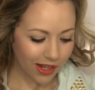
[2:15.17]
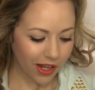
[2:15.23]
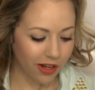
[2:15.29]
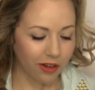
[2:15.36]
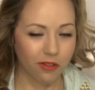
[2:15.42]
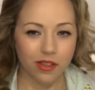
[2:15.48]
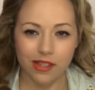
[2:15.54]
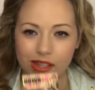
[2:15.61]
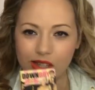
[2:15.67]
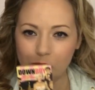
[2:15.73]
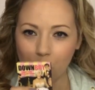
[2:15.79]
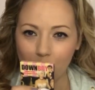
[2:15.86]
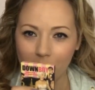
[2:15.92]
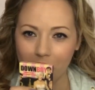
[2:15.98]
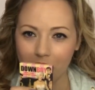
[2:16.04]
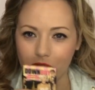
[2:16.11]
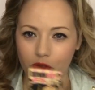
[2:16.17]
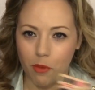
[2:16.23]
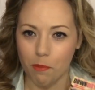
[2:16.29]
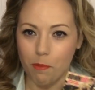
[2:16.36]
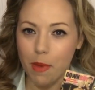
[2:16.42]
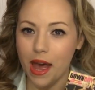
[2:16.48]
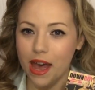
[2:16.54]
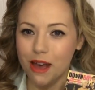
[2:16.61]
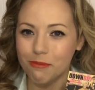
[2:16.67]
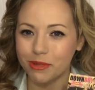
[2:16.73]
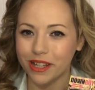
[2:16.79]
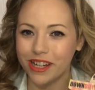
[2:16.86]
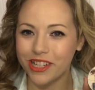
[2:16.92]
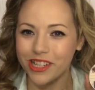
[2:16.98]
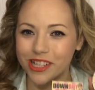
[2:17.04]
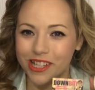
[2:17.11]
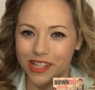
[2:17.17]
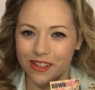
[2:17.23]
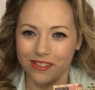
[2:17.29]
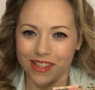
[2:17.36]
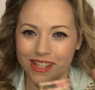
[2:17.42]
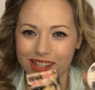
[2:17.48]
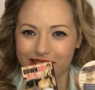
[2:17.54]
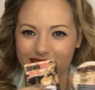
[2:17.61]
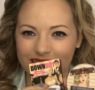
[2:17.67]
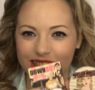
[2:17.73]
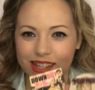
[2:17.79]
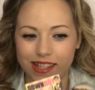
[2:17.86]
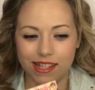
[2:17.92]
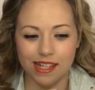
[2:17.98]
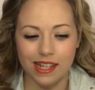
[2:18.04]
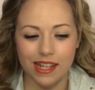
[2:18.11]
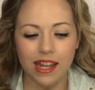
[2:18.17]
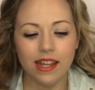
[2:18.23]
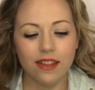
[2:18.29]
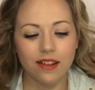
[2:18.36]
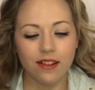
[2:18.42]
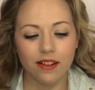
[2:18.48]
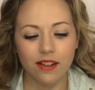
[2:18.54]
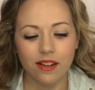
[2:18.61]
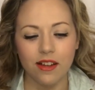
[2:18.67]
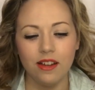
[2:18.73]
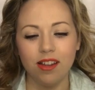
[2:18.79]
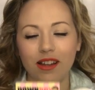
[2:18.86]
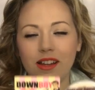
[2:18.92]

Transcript: you know, this is more of a matte blush, so this and this together,